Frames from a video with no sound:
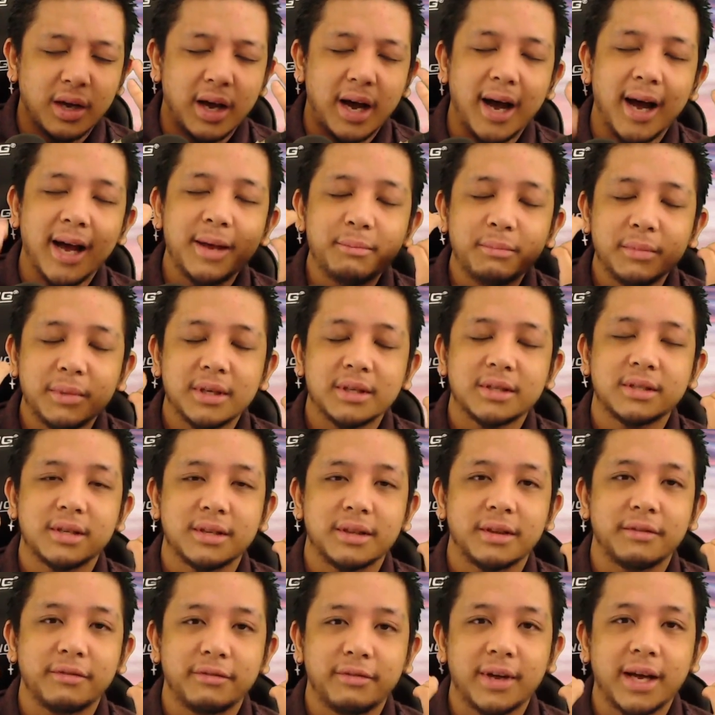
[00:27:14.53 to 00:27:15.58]
I
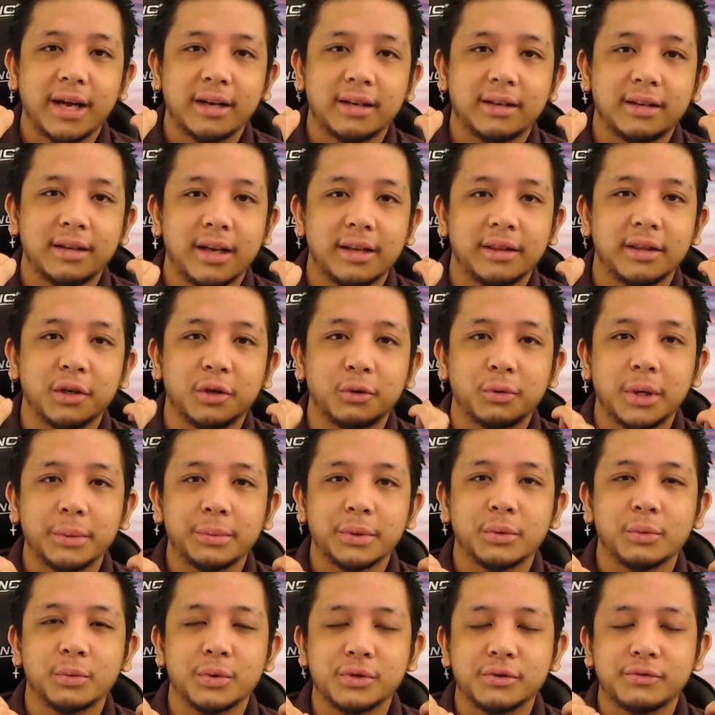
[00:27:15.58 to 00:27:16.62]
missed the fact that the
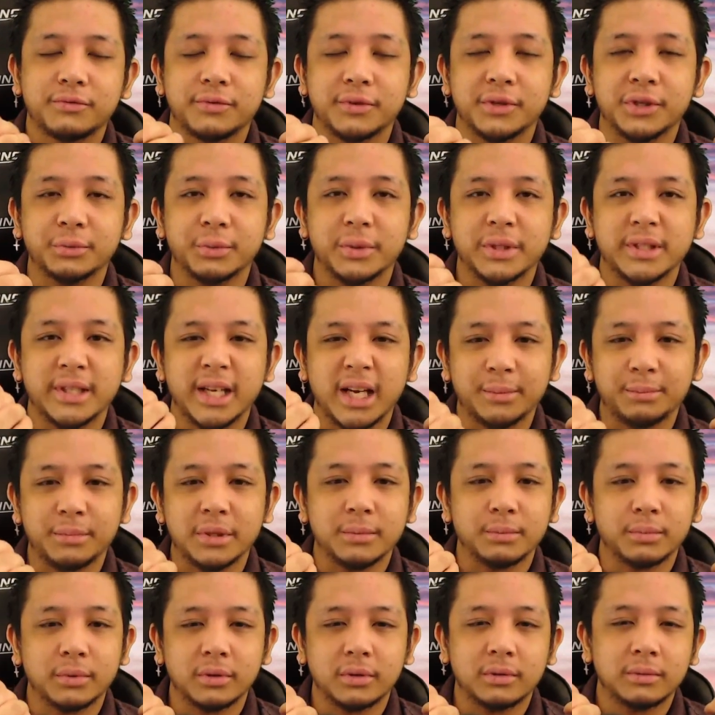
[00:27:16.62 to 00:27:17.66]
crypt was filled with dead
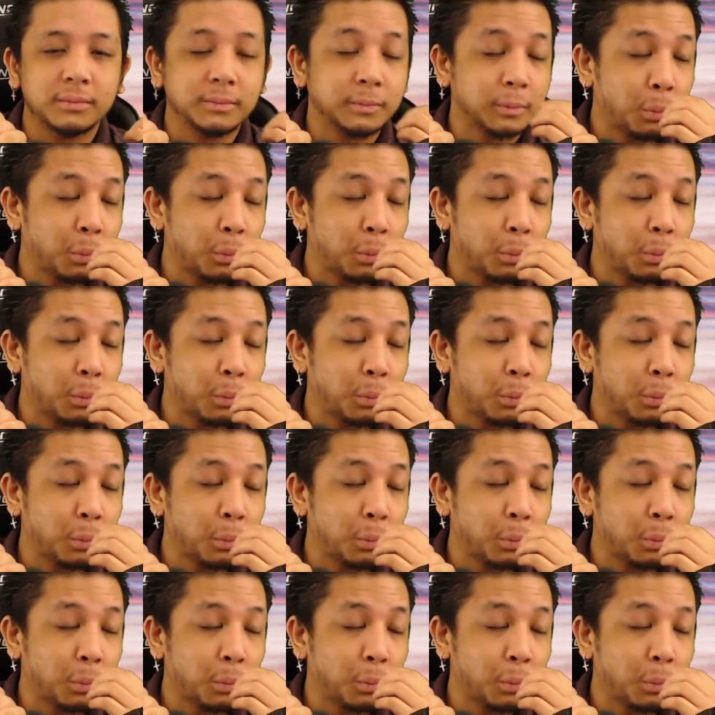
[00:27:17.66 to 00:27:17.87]
people.